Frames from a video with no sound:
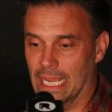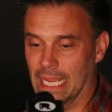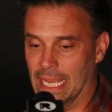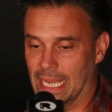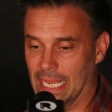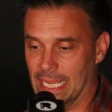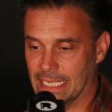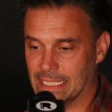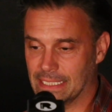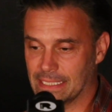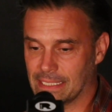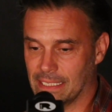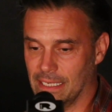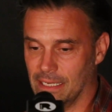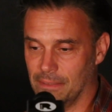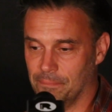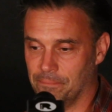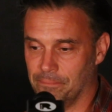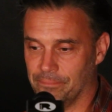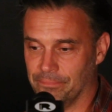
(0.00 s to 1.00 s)
and
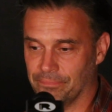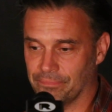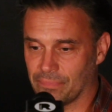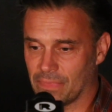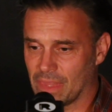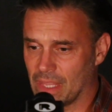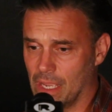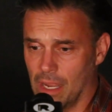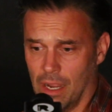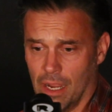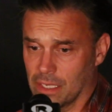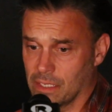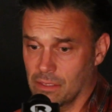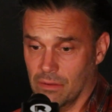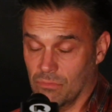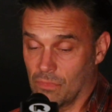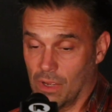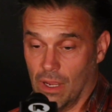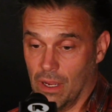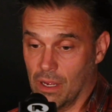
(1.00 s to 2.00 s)
I
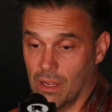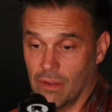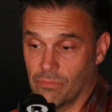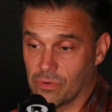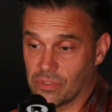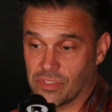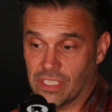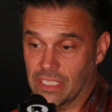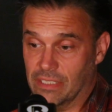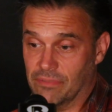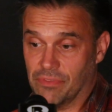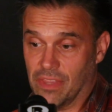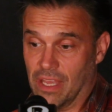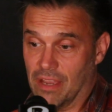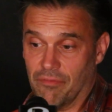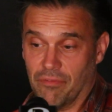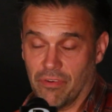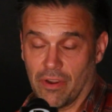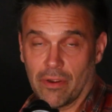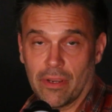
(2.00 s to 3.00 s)
received
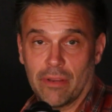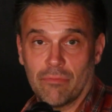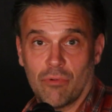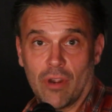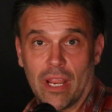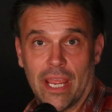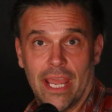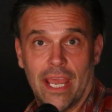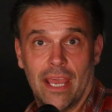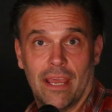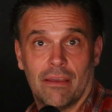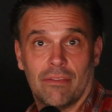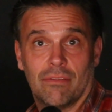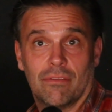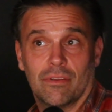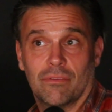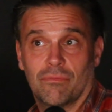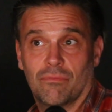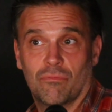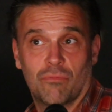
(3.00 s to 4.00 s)
that very rare
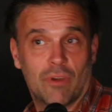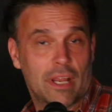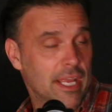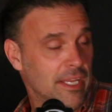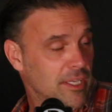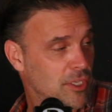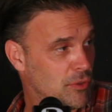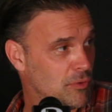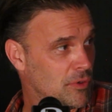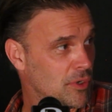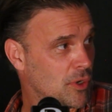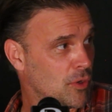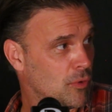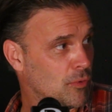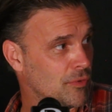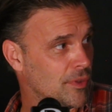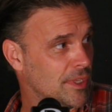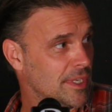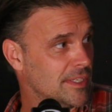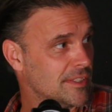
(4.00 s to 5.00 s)

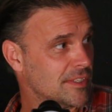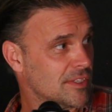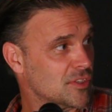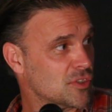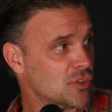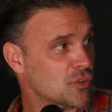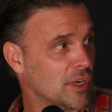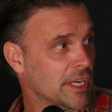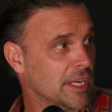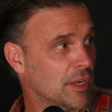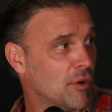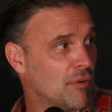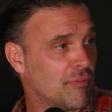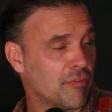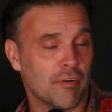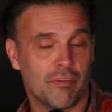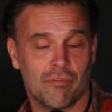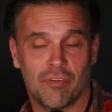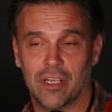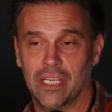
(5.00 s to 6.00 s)
unicorn that is a straight
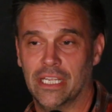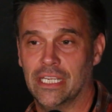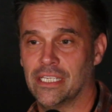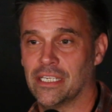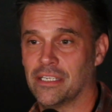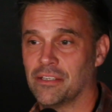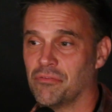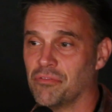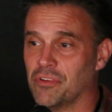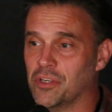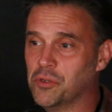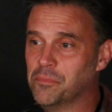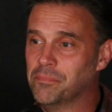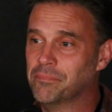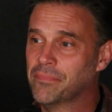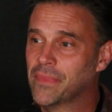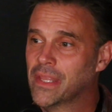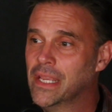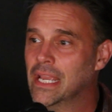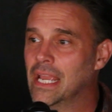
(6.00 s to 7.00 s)
offer of a lead in a film,
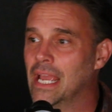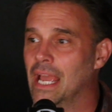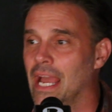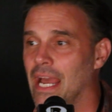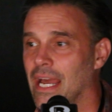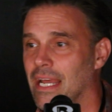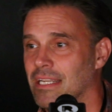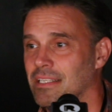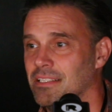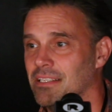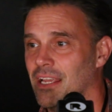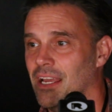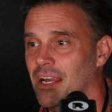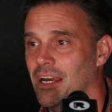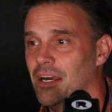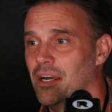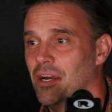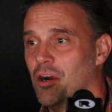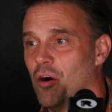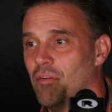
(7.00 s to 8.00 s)
and
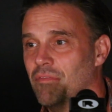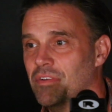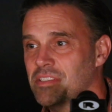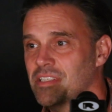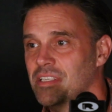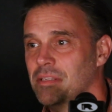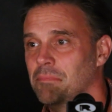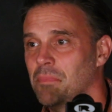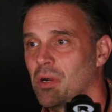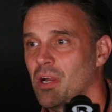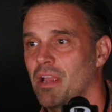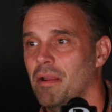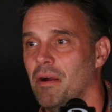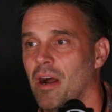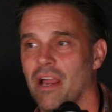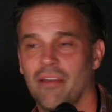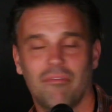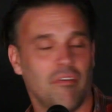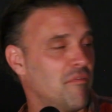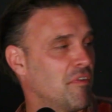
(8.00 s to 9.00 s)
obviously
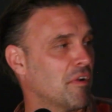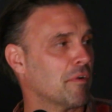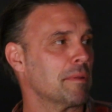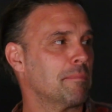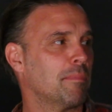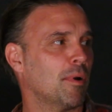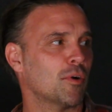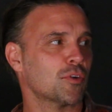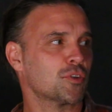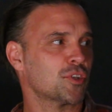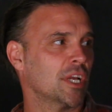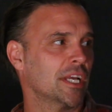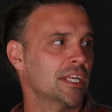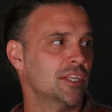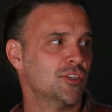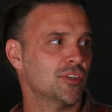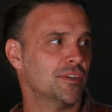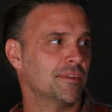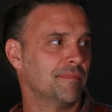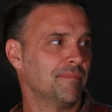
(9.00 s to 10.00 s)
I have a very posh
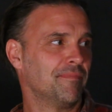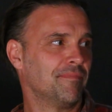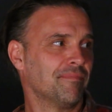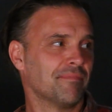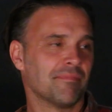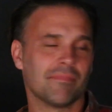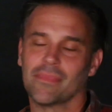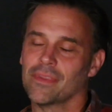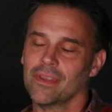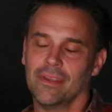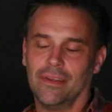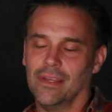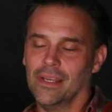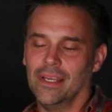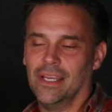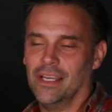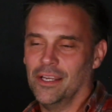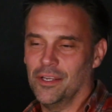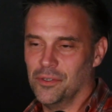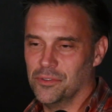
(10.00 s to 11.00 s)

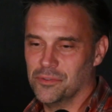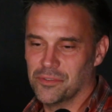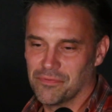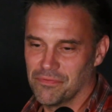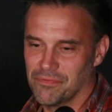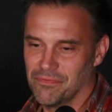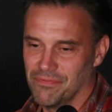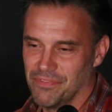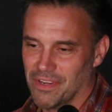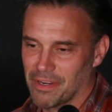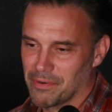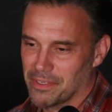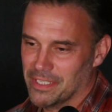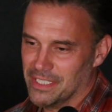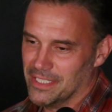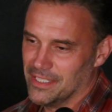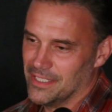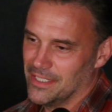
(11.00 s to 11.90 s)
agent who's very